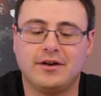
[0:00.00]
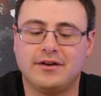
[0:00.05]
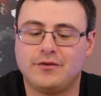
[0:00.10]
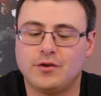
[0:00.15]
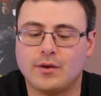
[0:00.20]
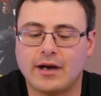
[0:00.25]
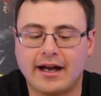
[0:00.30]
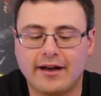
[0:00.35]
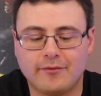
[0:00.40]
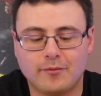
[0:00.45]
If you
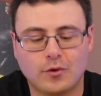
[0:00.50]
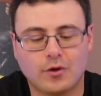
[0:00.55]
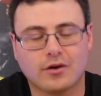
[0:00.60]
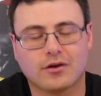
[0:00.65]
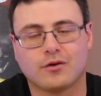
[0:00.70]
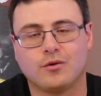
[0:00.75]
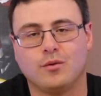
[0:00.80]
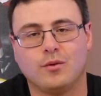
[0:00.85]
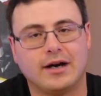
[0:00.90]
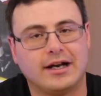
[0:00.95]
have more
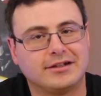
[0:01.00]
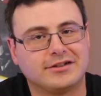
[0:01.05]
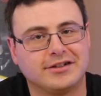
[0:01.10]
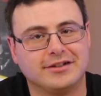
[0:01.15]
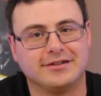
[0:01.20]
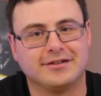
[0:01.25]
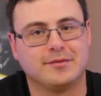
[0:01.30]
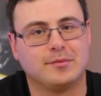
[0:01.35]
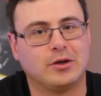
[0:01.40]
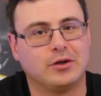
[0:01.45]

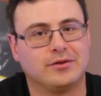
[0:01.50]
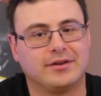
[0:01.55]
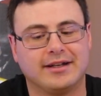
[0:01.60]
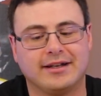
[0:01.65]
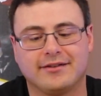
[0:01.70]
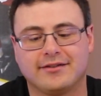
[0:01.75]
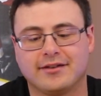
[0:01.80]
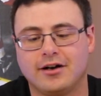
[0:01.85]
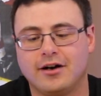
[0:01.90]
questions about this,